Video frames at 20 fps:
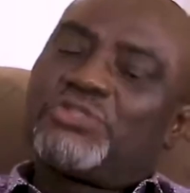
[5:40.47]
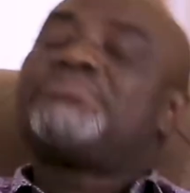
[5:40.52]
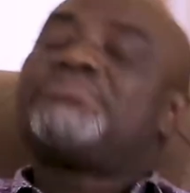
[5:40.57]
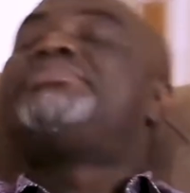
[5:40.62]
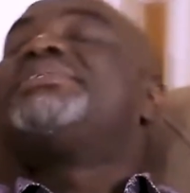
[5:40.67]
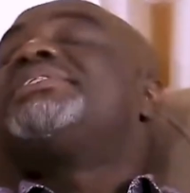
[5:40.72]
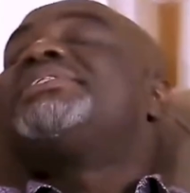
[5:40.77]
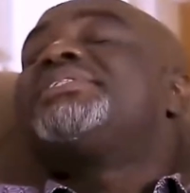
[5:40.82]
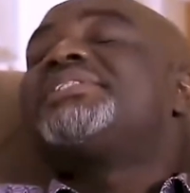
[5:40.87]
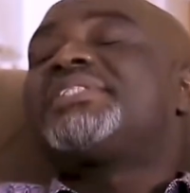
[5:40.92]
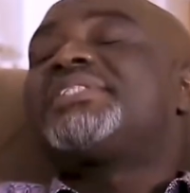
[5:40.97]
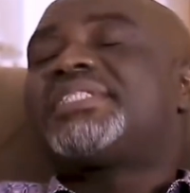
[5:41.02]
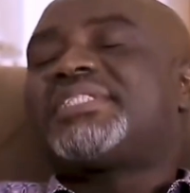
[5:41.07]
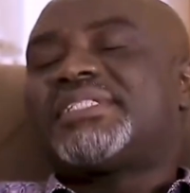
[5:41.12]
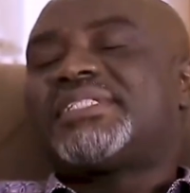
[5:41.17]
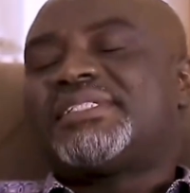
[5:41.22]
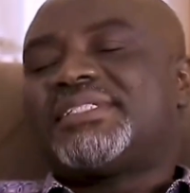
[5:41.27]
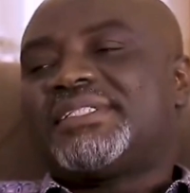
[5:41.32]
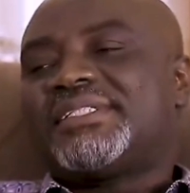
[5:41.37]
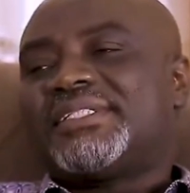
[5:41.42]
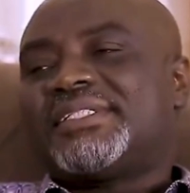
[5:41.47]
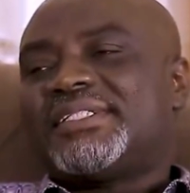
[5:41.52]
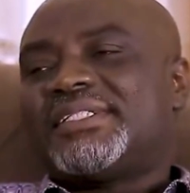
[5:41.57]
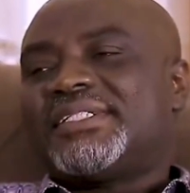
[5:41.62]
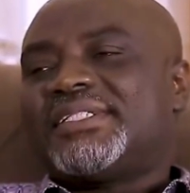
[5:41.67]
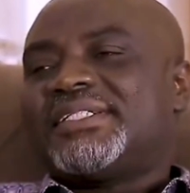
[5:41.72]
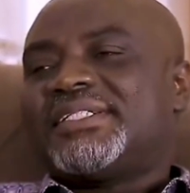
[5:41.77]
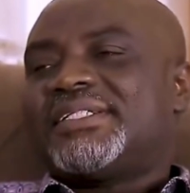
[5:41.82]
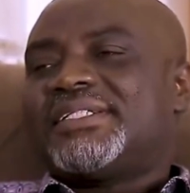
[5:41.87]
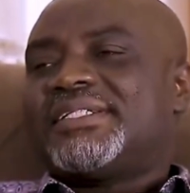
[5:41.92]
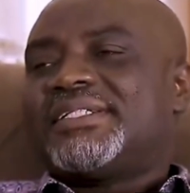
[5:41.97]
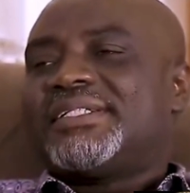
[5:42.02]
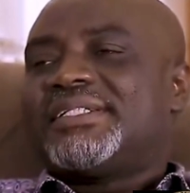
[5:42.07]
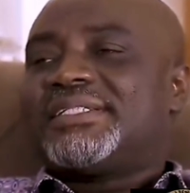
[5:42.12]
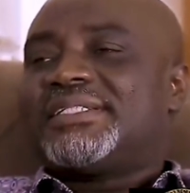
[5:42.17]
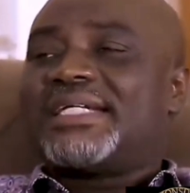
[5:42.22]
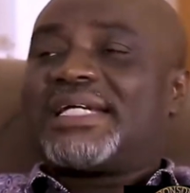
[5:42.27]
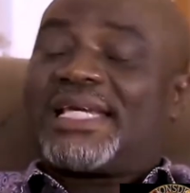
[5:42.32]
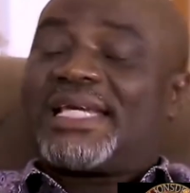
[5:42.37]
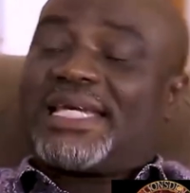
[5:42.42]
to build
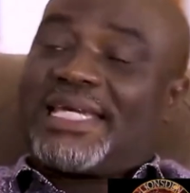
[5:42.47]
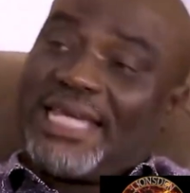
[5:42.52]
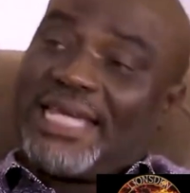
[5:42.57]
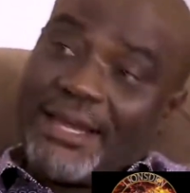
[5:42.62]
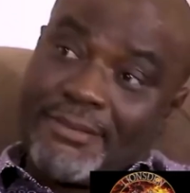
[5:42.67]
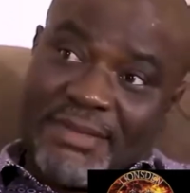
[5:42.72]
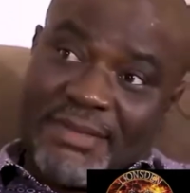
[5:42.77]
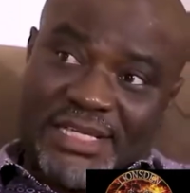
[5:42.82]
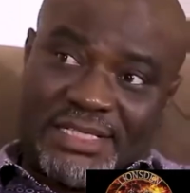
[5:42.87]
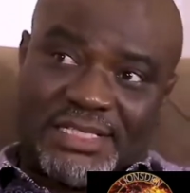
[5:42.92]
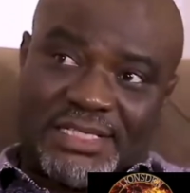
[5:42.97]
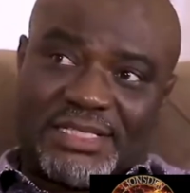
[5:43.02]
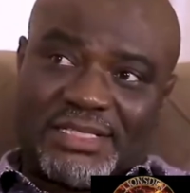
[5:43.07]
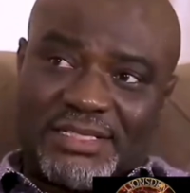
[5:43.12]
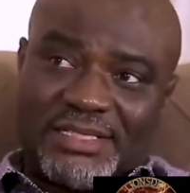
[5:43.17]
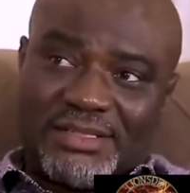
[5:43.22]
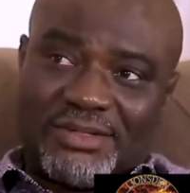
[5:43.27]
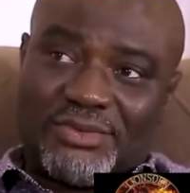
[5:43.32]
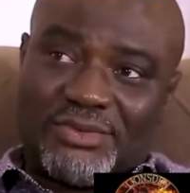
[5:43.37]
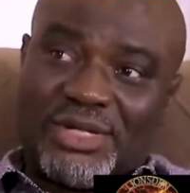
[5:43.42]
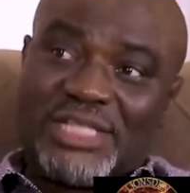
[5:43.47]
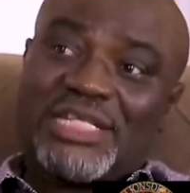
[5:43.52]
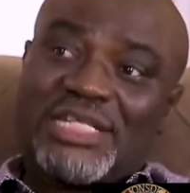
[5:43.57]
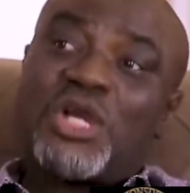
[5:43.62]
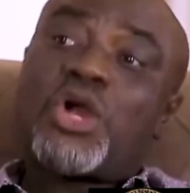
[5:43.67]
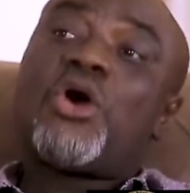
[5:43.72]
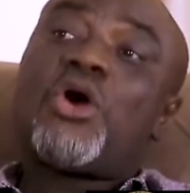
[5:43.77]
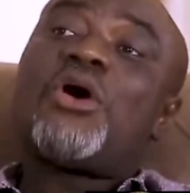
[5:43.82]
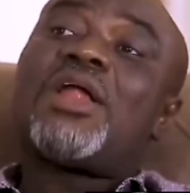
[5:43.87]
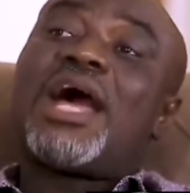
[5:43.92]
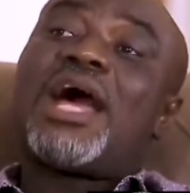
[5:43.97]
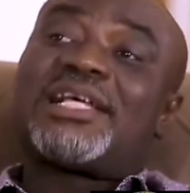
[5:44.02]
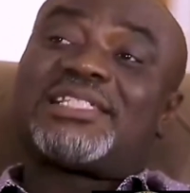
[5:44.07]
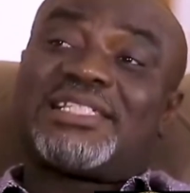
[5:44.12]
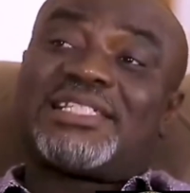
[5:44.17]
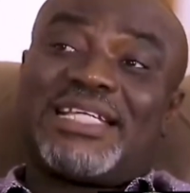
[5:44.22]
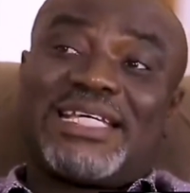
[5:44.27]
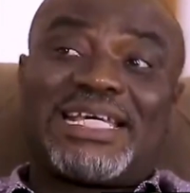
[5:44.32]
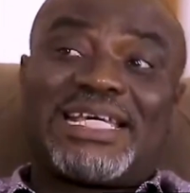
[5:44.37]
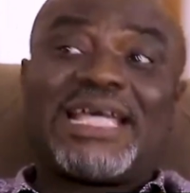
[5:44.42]
the Kemet, what they call
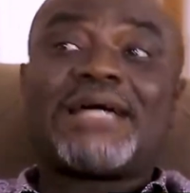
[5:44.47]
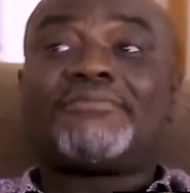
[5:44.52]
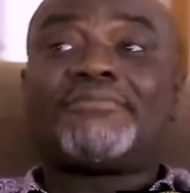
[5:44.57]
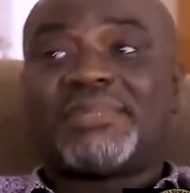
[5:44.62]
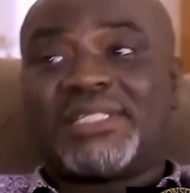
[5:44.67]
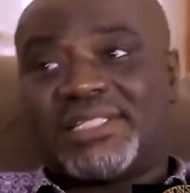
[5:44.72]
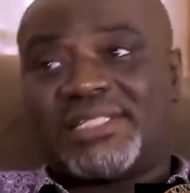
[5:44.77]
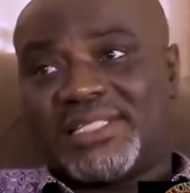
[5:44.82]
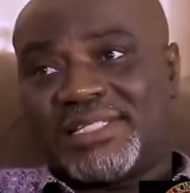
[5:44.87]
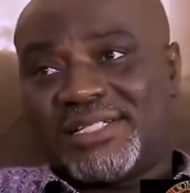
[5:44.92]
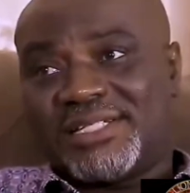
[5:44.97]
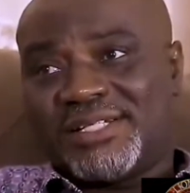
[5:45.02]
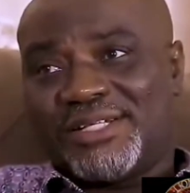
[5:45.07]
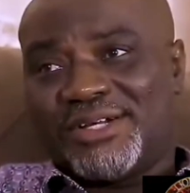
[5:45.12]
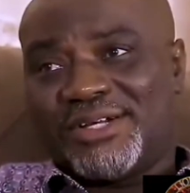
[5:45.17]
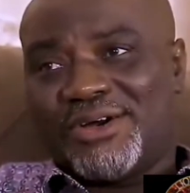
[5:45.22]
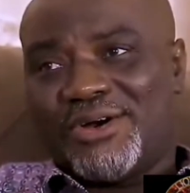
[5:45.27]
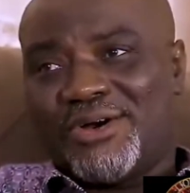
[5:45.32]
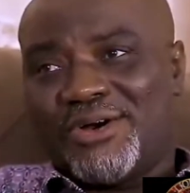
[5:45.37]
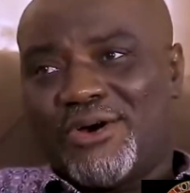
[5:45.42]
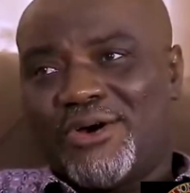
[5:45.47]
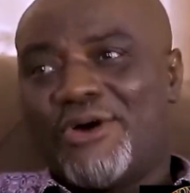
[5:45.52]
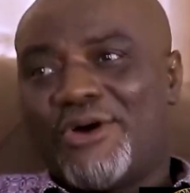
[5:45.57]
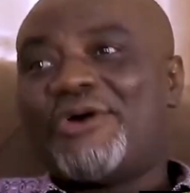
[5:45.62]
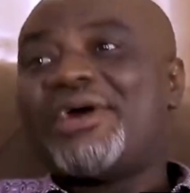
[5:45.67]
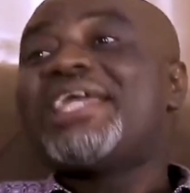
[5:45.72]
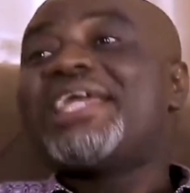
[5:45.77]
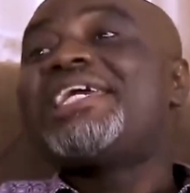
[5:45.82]
as Kemet or